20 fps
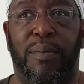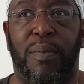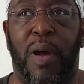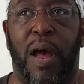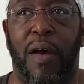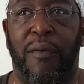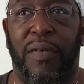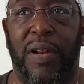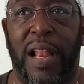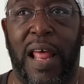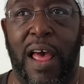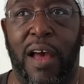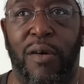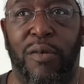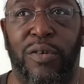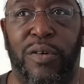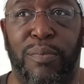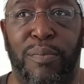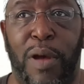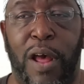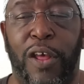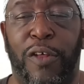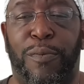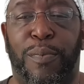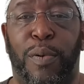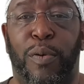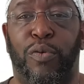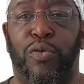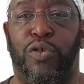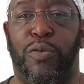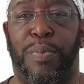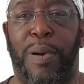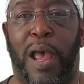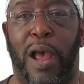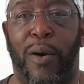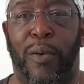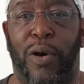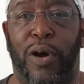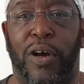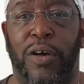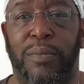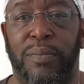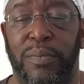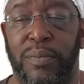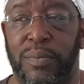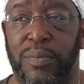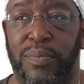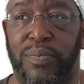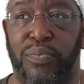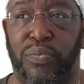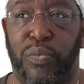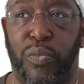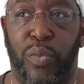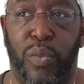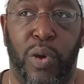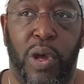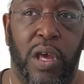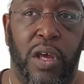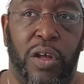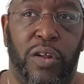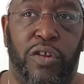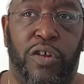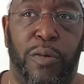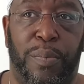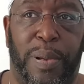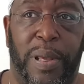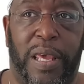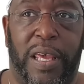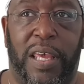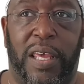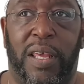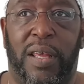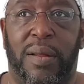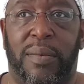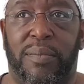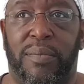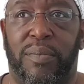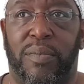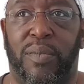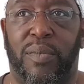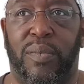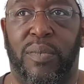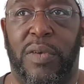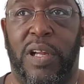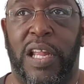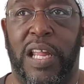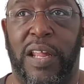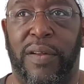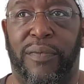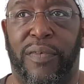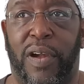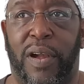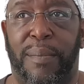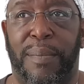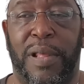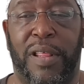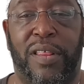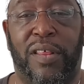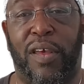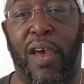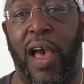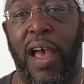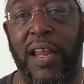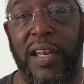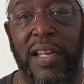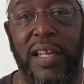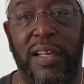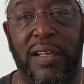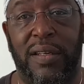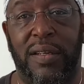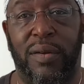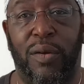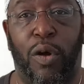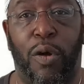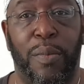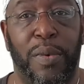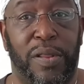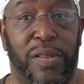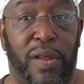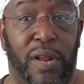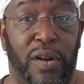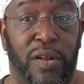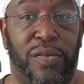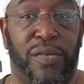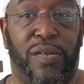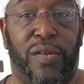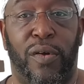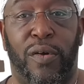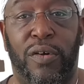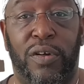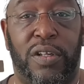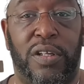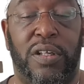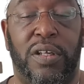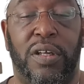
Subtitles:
I've allowed my spiritual power to be either misguided or misunderstood,